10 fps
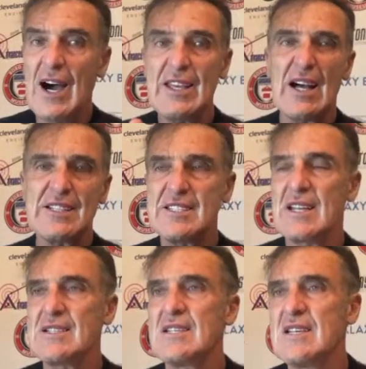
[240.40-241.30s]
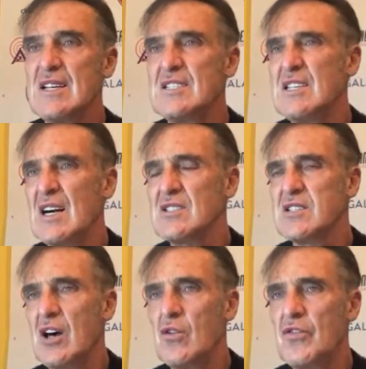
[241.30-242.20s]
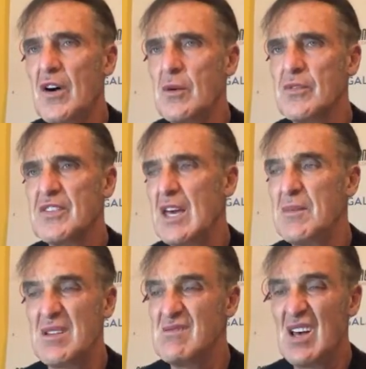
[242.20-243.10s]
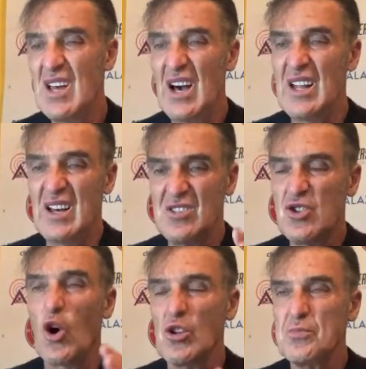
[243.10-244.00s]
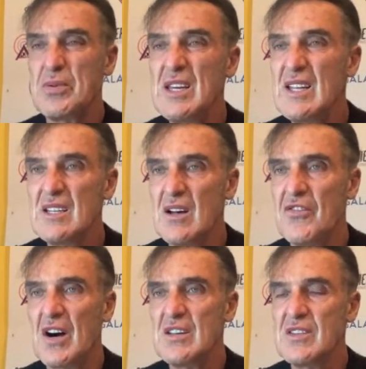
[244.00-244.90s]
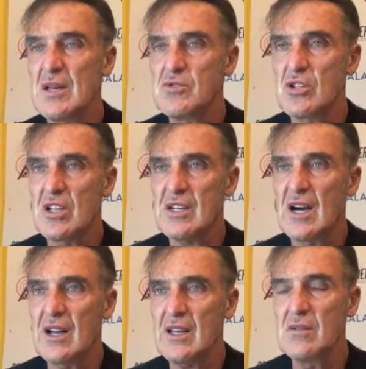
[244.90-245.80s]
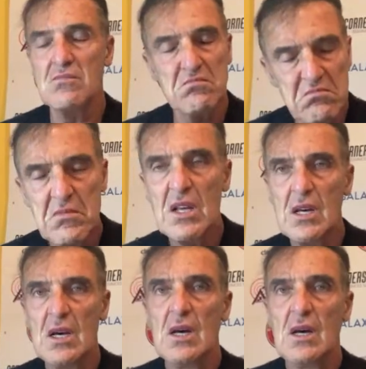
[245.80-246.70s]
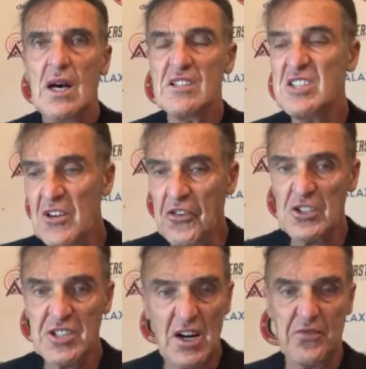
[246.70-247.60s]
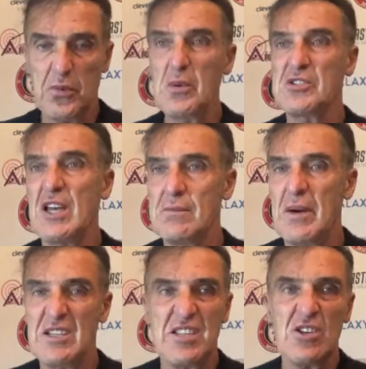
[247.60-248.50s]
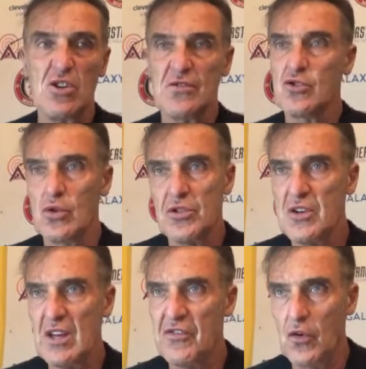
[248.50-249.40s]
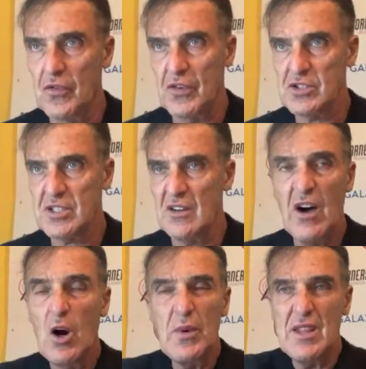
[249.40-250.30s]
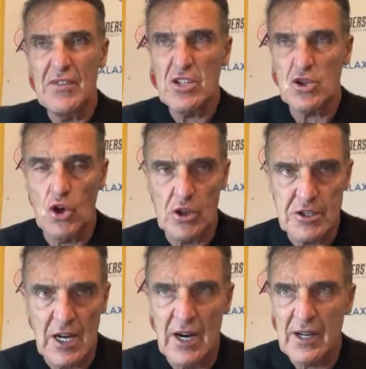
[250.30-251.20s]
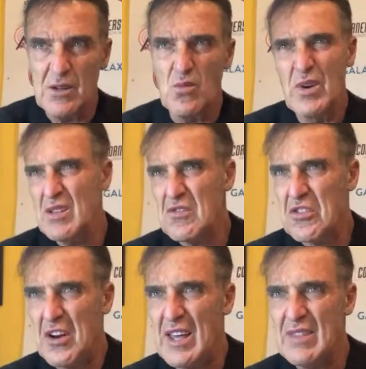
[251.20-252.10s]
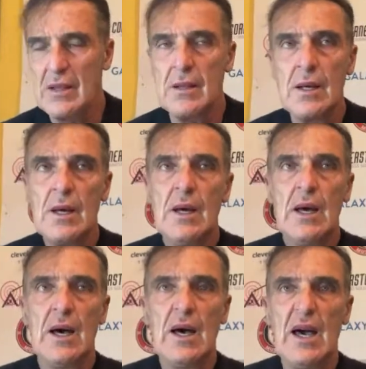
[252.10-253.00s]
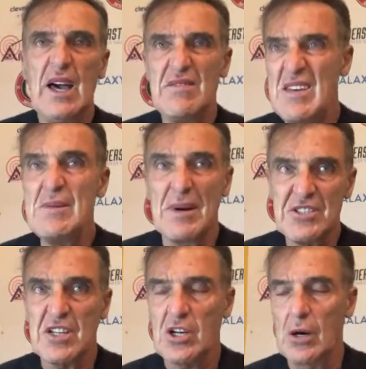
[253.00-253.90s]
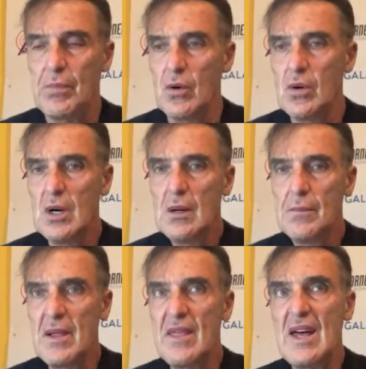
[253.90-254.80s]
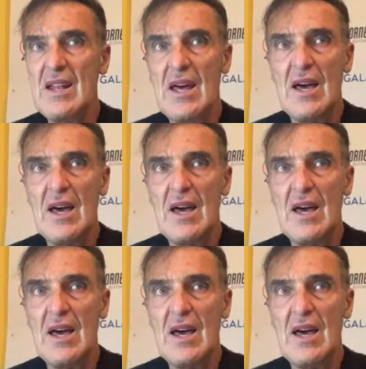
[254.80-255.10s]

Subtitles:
yardstick today to see actually how far we've came in a short period of 5 games under Carrick. And as I say, first half, we were second best. They could have scored 3 or 4 first half. We never had a shot on target, weren't threatening. They missed a couple. But then